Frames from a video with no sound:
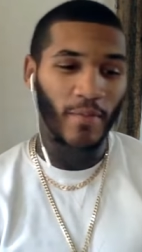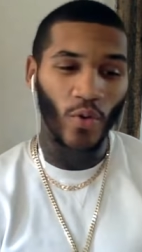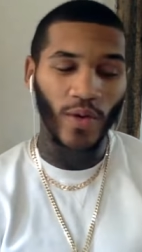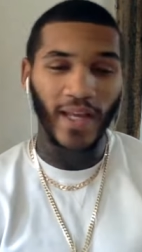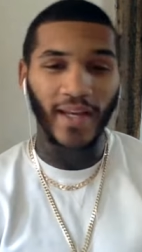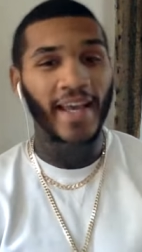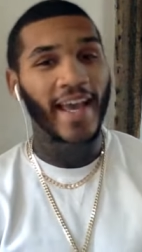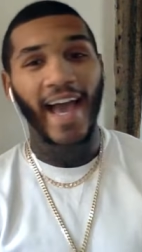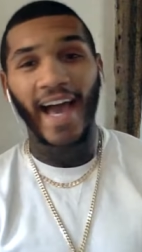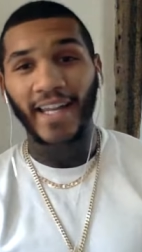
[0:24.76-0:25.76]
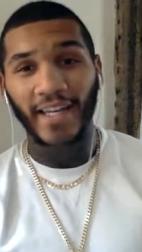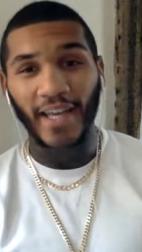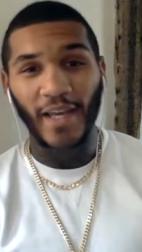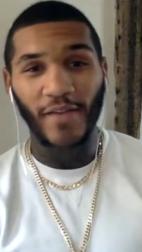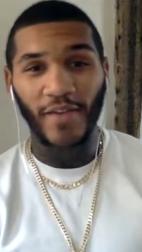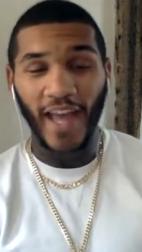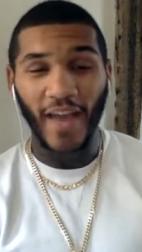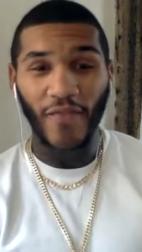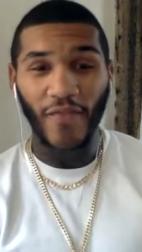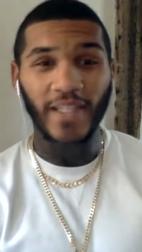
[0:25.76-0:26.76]
morning and in the evening,
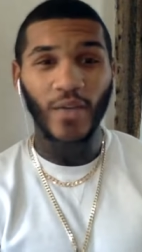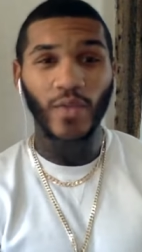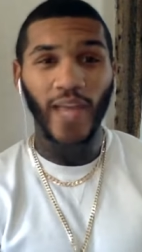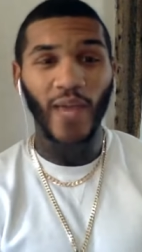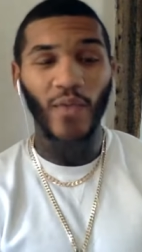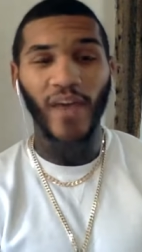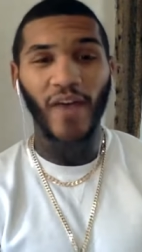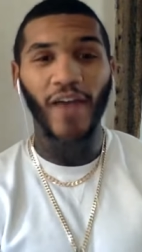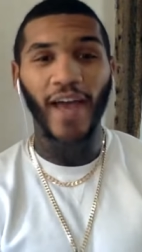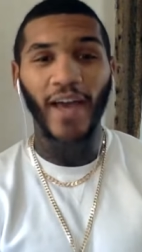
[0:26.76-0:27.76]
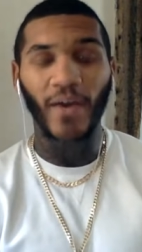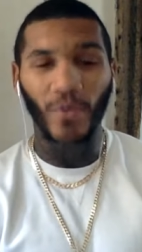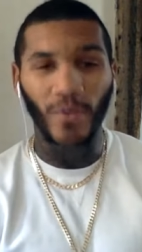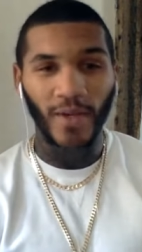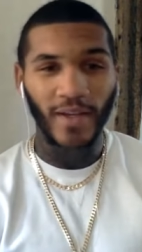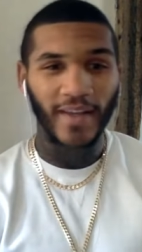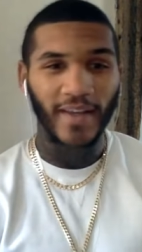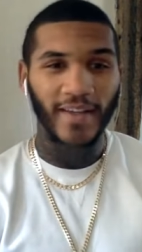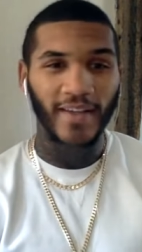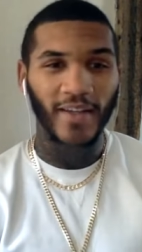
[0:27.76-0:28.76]
every single day without fail
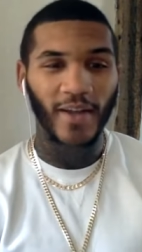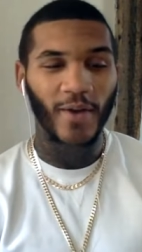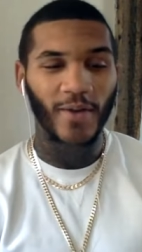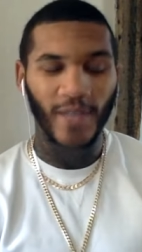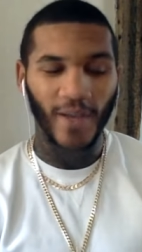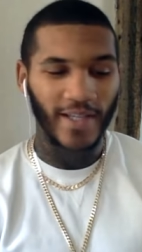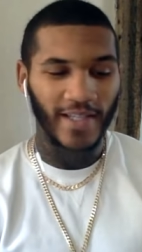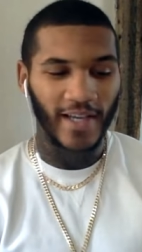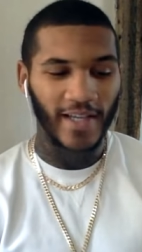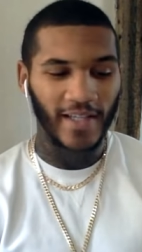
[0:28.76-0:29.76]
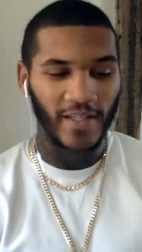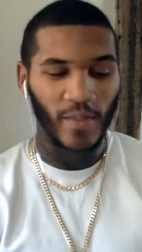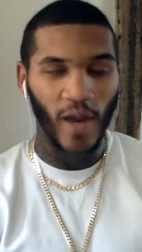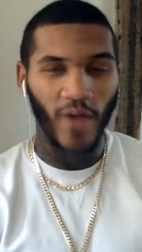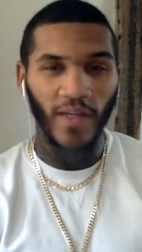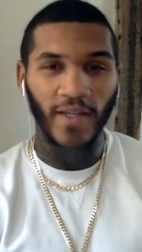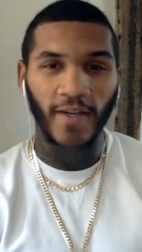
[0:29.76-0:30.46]
you know, so so uh, it's inspiring.